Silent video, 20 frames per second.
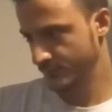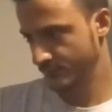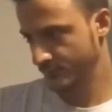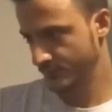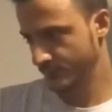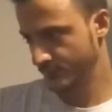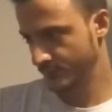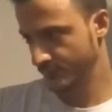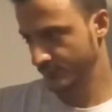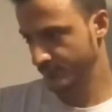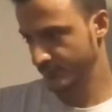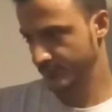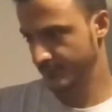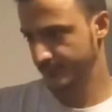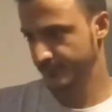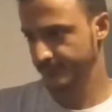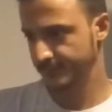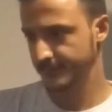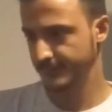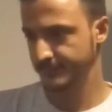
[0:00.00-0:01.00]
the
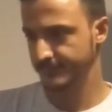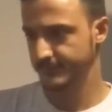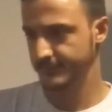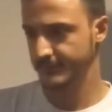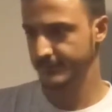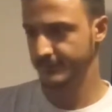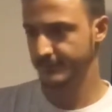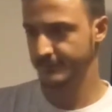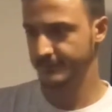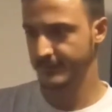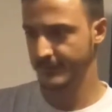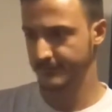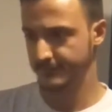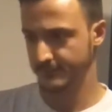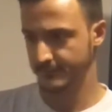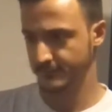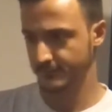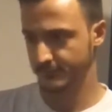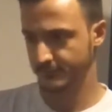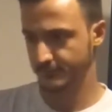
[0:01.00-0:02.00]

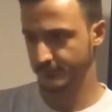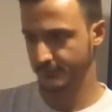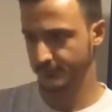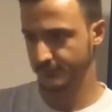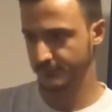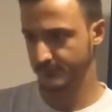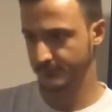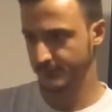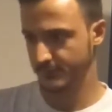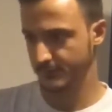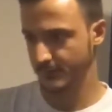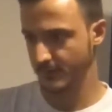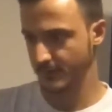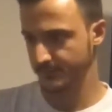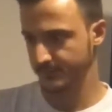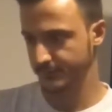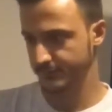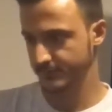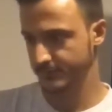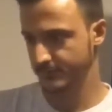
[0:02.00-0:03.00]
57. So from
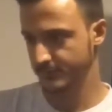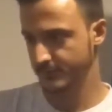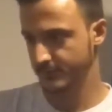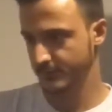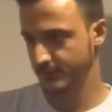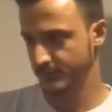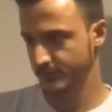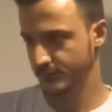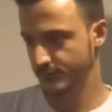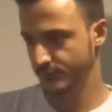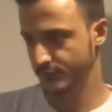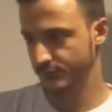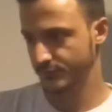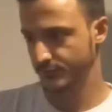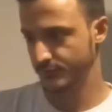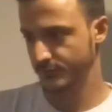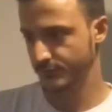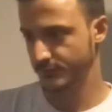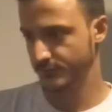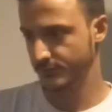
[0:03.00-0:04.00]
top
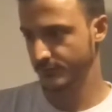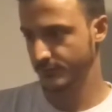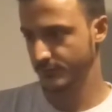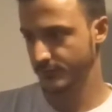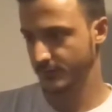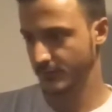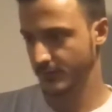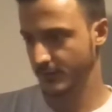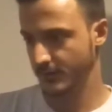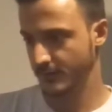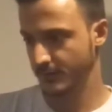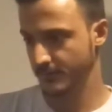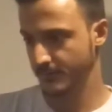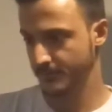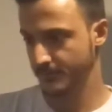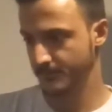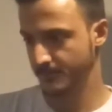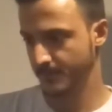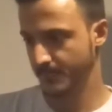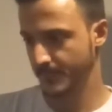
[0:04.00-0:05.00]
to
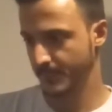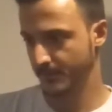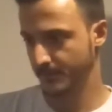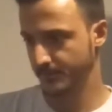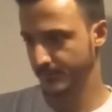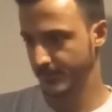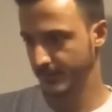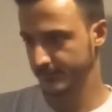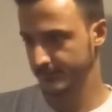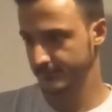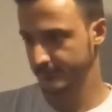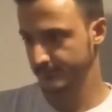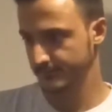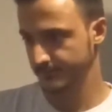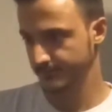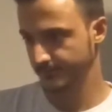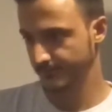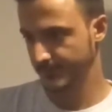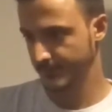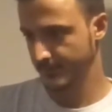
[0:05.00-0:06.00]

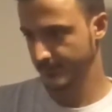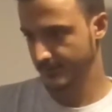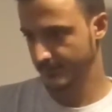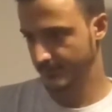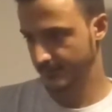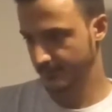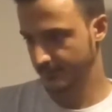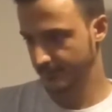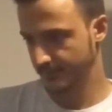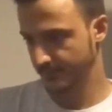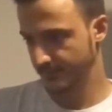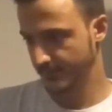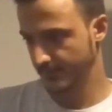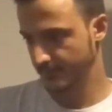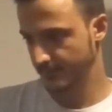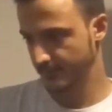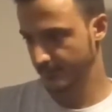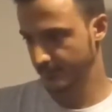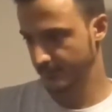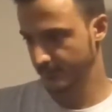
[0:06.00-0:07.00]
bottom, it's a
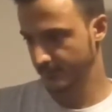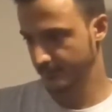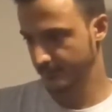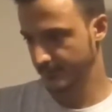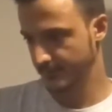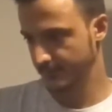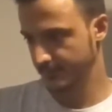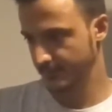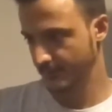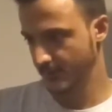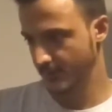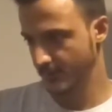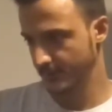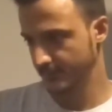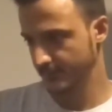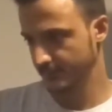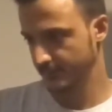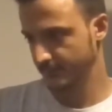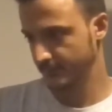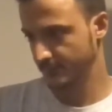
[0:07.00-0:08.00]
period of, let's say,
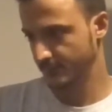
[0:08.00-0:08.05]
August